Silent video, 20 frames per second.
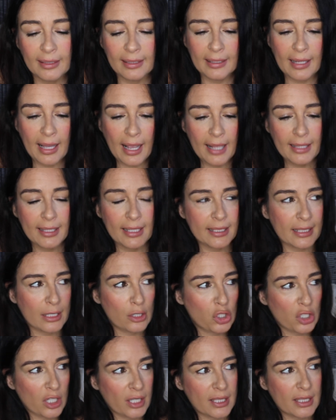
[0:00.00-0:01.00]
light is
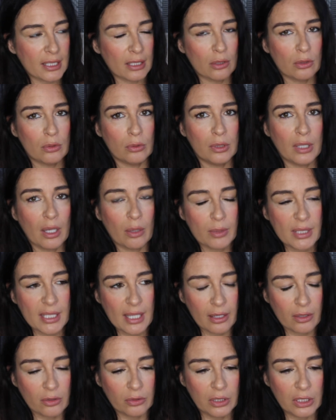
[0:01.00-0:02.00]
adjusting to the
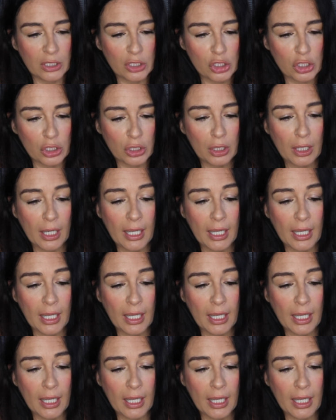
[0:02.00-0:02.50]
outside condition,